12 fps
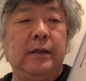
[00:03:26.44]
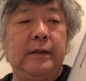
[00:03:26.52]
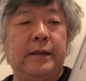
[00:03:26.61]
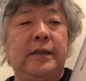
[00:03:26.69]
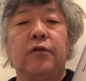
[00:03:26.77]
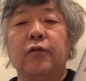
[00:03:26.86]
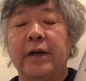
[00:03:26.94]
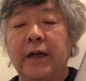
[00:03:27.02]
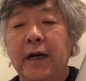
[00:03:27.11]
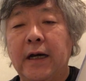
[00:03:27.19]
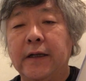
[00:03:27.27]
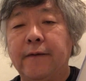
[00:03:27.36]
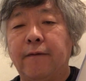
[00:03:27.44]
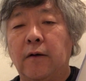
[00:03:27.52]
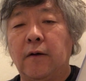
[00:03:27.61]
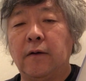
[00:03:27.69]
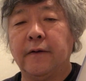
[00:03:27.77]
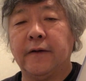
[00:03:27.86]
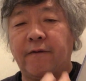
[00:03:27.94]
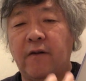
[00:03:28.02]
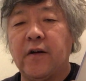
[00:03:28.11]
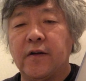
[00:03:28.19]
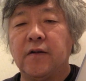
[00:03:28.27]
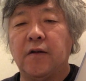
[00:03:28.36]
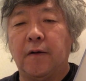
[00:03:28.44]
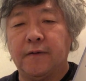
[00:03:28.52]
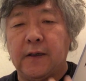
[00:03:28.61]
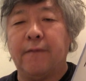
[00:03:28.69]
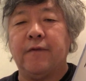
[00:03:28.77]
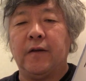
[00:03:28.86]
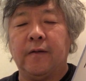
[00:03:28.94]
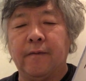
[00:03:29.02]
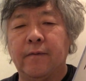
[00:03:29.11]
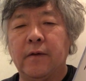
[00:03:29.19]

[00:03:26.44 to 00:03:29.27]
disregard for the value of something.